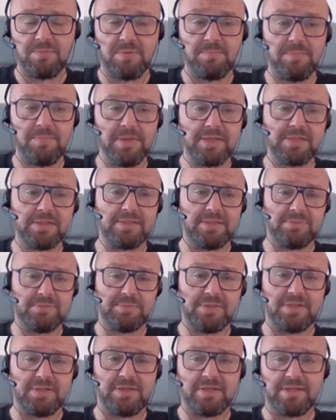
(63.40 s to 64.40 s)
big tip
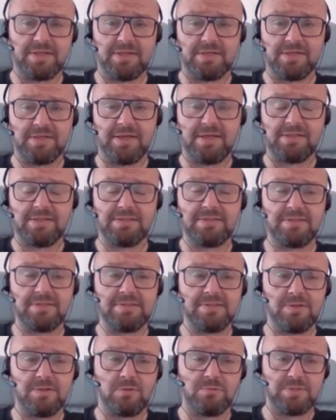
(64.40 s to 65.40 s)
that I can get
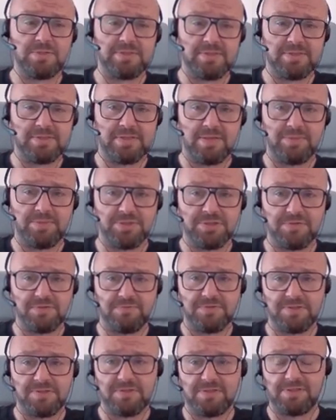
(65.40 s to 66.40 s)
is always establish a
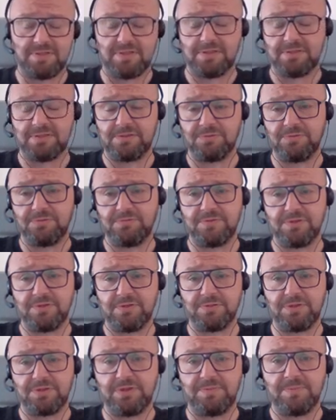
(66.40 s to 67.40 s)
facilitator within
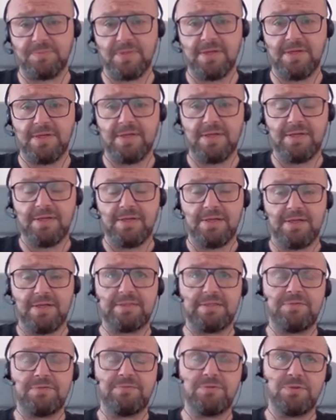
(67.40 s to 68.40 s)
your team.
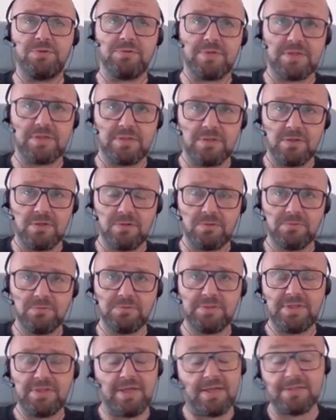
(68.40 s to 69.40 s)
If you are alone,
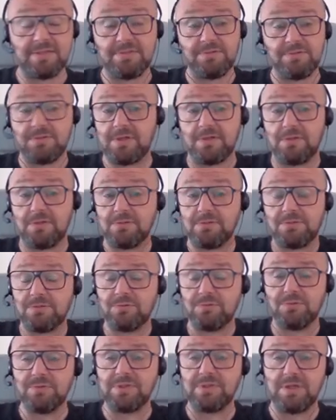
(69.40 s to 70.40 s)
yes, you can also
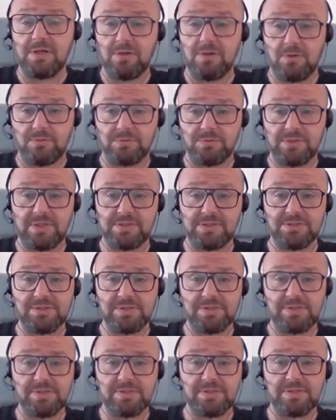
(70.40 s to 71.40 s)
do it alone. Yeah,
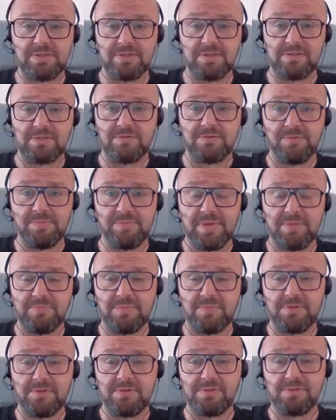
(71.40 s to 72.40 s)
just
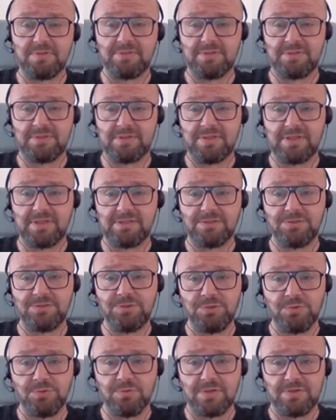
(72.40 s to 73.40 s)
remember that
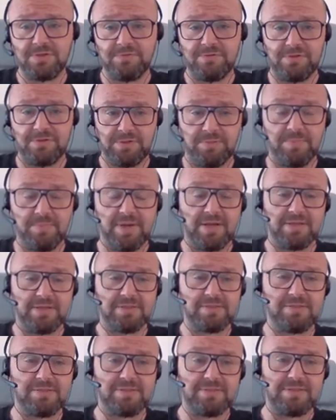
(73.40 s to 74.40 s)
you are very
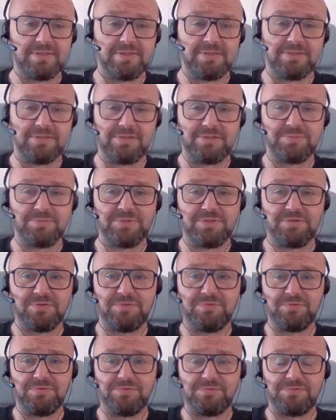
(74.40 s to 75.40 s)
biased in terms
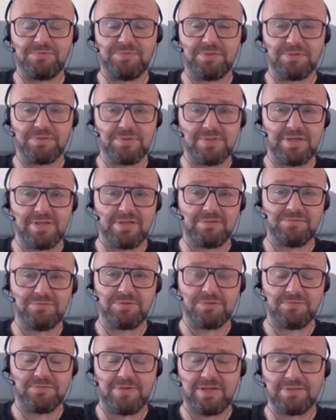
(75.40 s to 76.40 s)
of yourself,
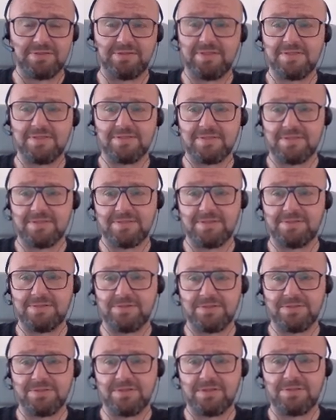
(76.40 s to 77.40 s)
your findings, etc.,
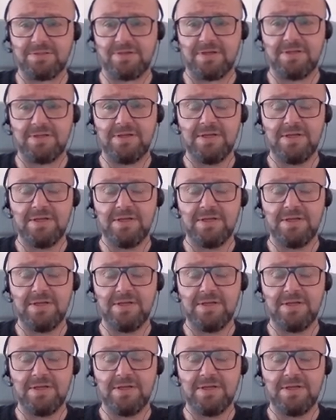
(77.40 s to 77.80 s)
etc.